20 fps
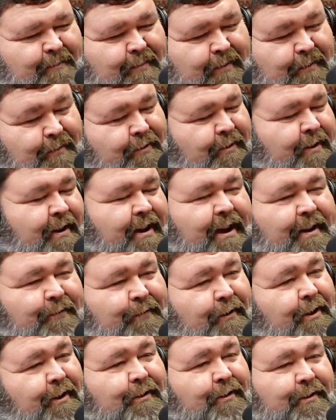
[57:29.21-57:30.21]
we're gonna have
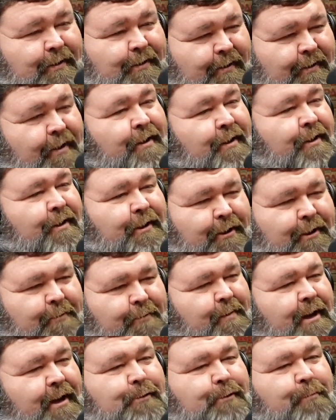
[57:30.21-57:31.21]
all the
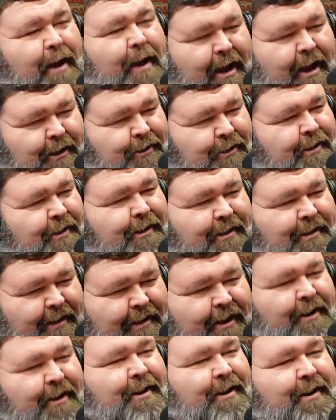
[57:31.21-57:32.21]
Goombay smashes and
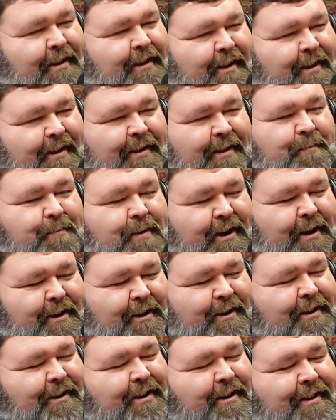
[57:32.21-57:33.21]
the beer
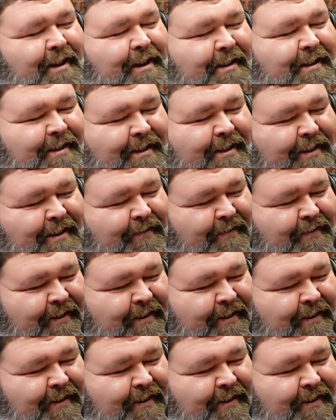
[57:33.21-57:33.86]
and all that stuff.